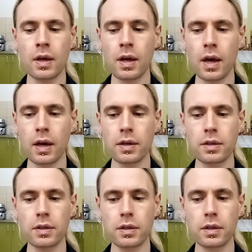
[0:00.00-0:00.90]
and
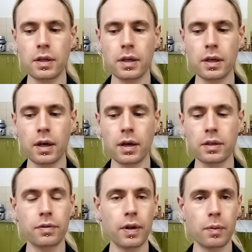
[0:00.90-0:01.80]
the
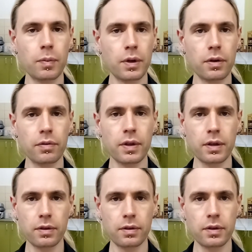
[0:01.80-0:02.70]
development of
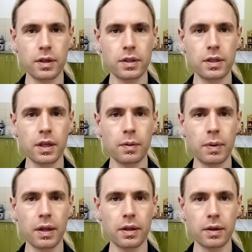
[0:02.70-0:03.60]
these
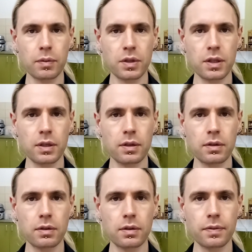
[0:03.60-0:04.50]
telepathic machines.